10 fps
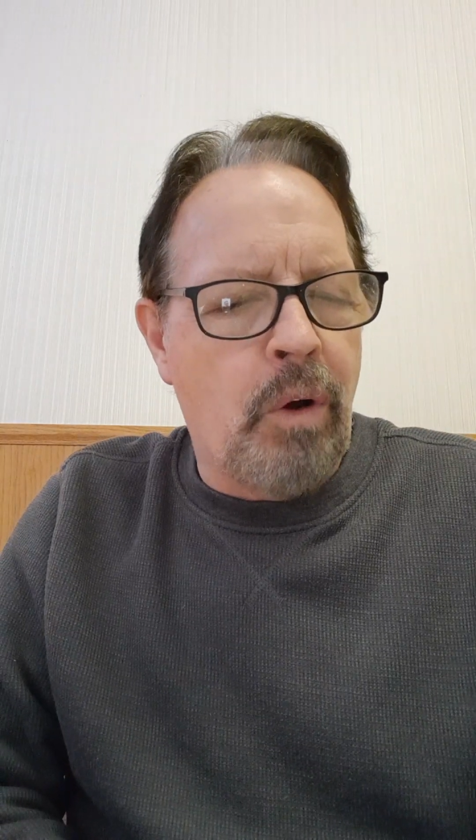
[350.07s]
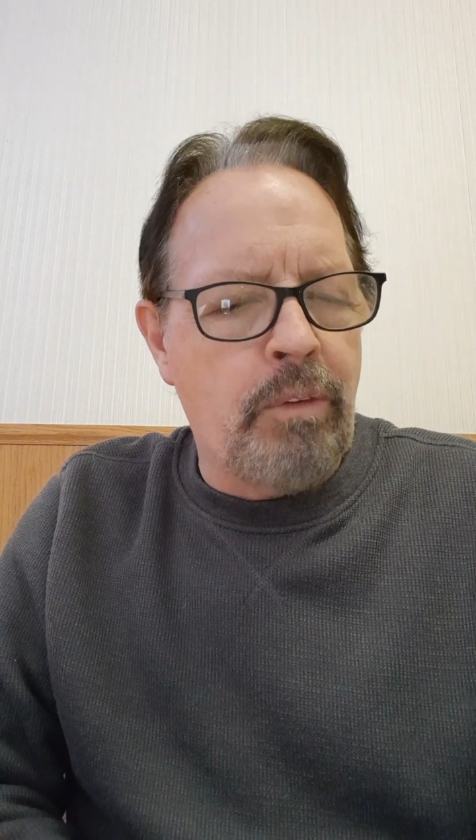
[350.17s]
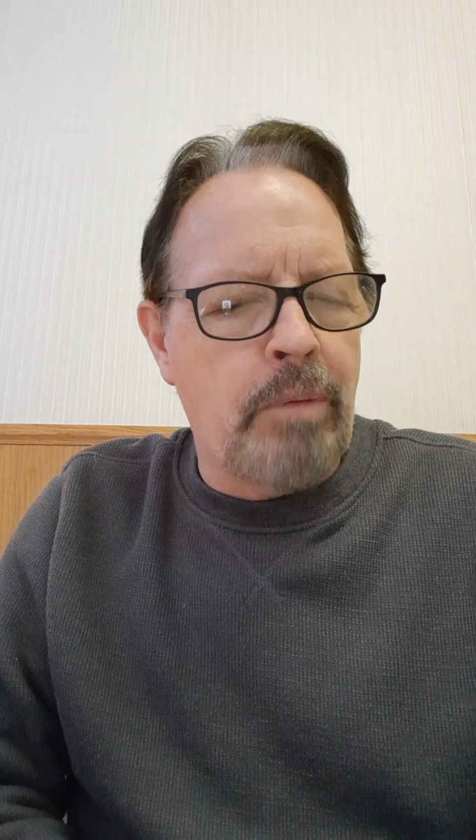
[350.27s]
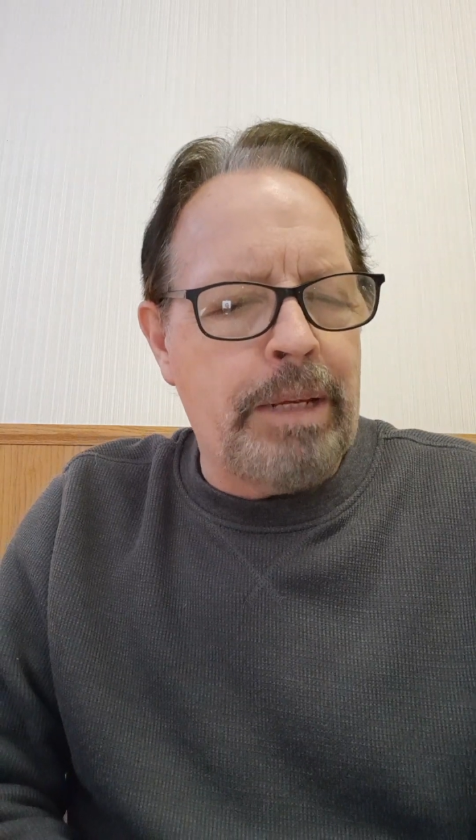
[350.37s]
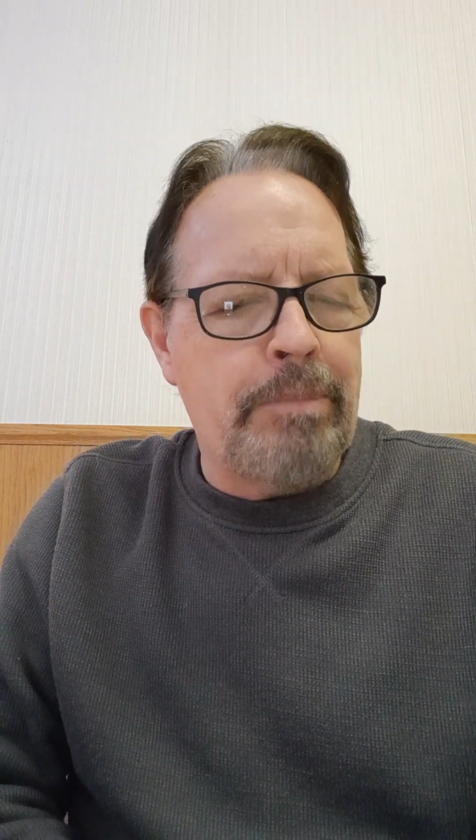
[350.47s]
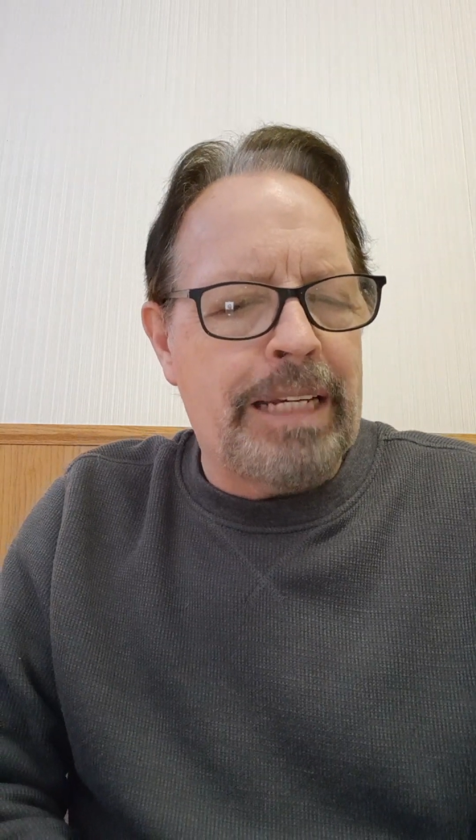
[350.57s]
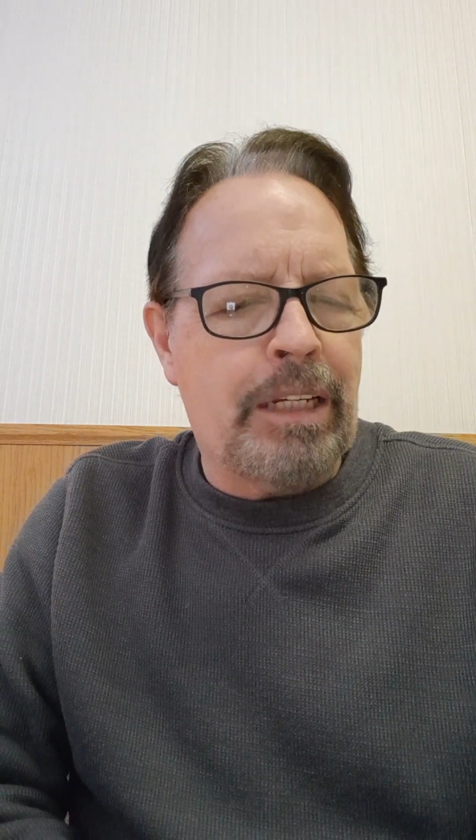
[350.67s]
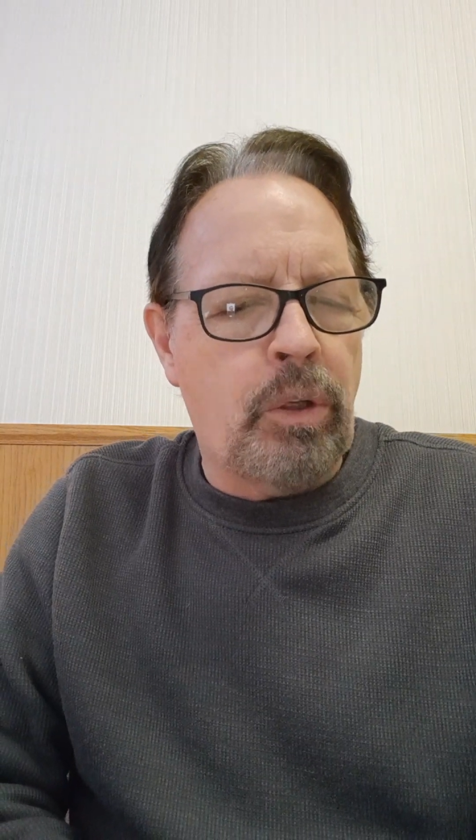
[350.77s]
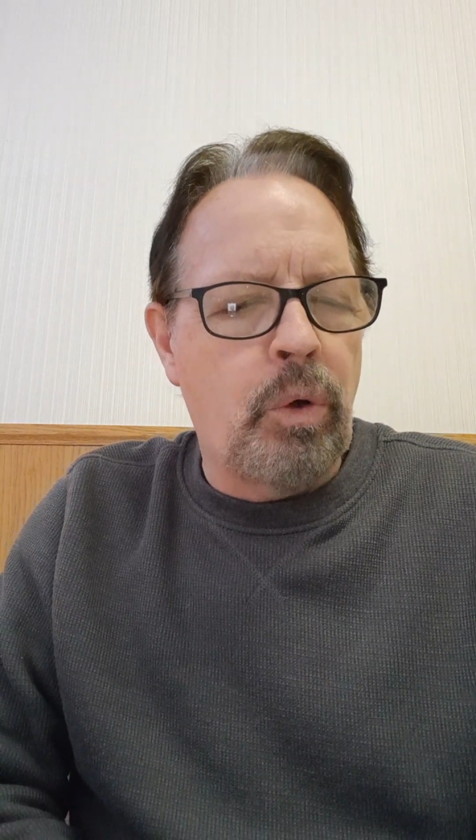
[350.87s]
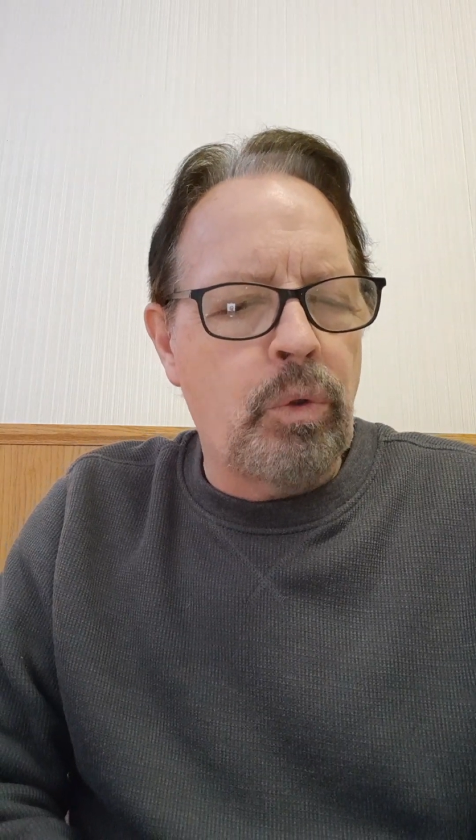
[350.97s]
over me be
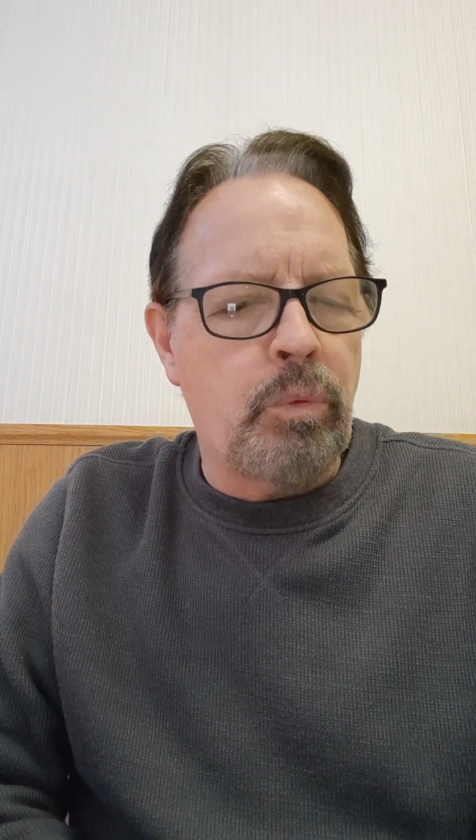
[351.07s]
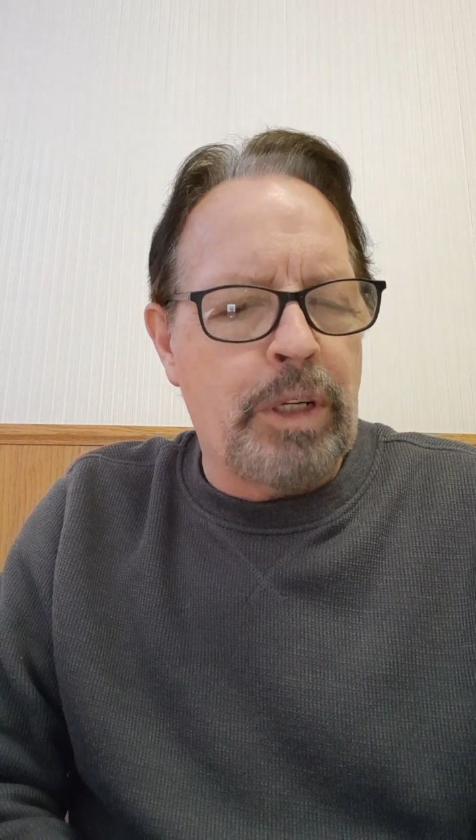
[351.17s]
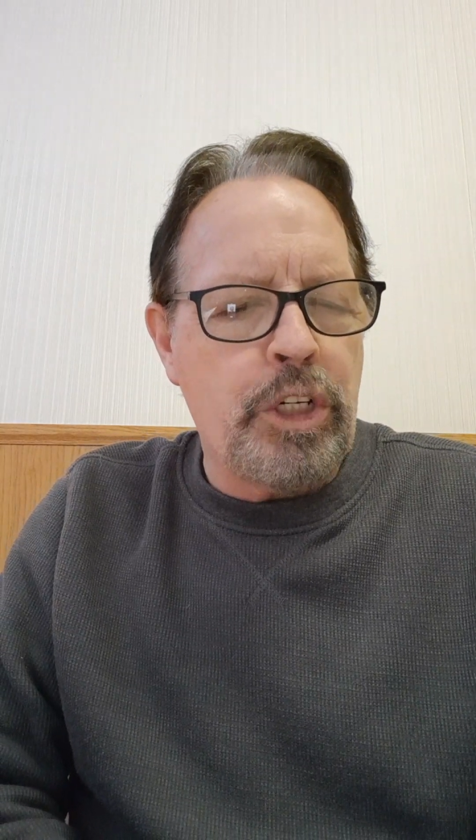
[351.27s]
clothed with